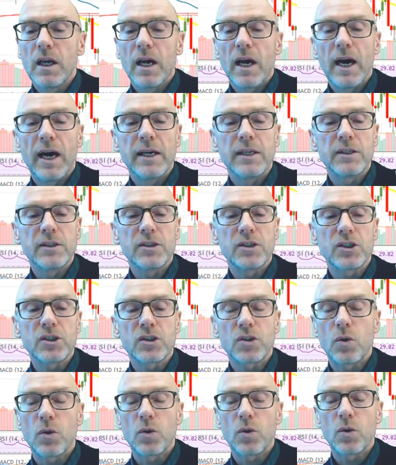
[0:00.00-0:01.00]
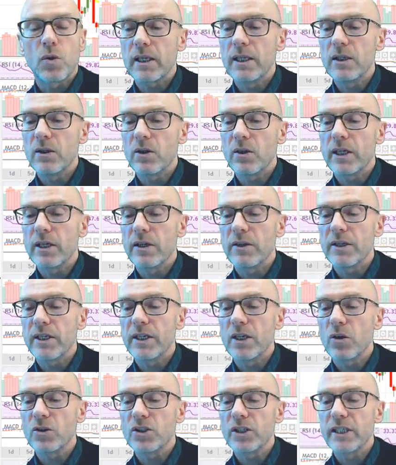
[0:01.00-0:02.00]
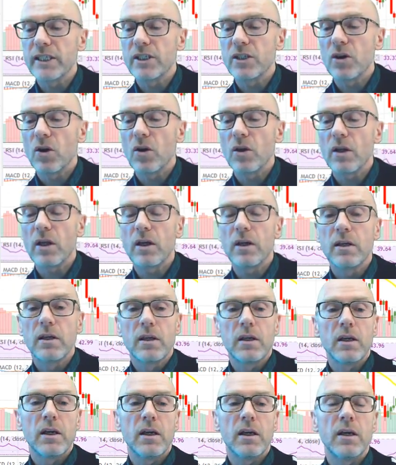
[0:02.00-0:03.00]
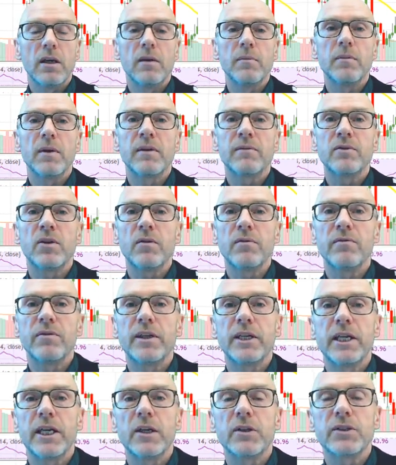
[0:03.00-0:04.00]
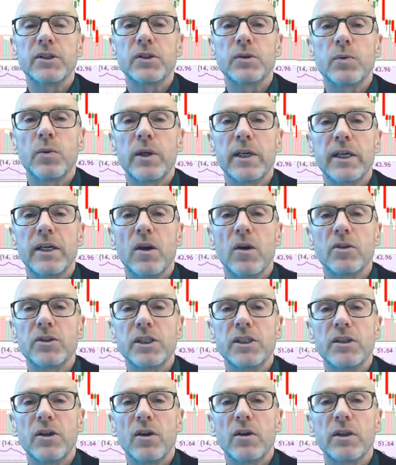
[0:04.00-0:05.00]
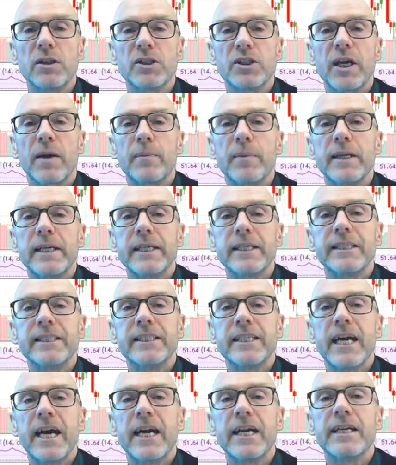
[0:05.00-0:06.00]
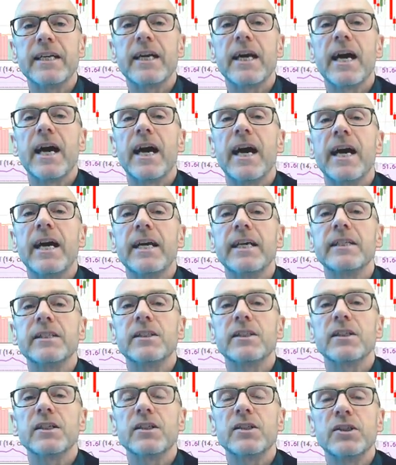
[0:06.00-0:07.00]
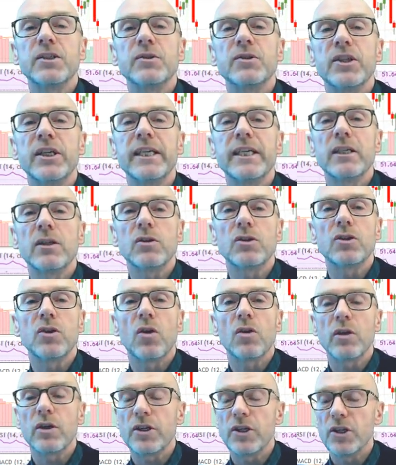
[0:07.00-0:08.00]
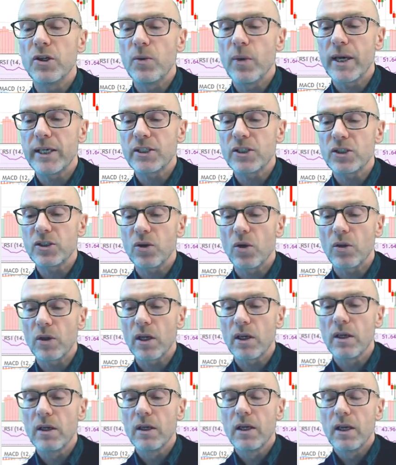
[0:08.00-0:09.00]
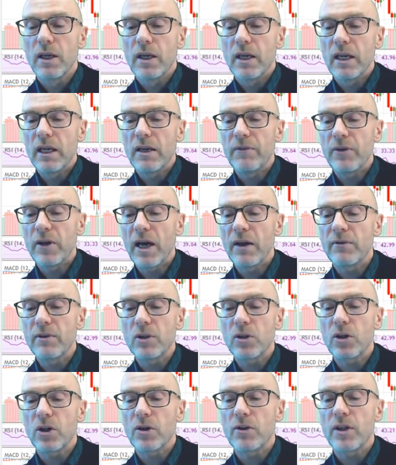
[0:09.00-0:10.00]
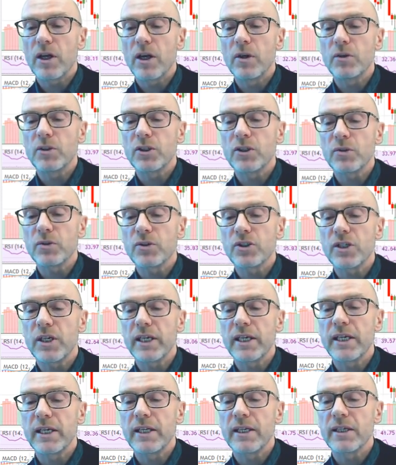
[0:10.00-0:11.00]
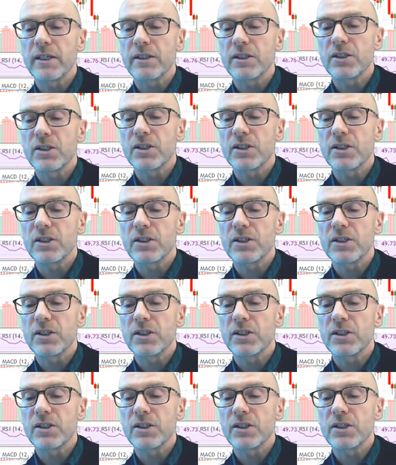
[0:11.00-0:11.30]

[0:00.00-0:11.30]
And just quickly looking at the Aussie dollar, I've done videos this week, Aussie dollar, Japanese yen, and New Zealand dollar, US dollar. If you have a look at those, you'll see that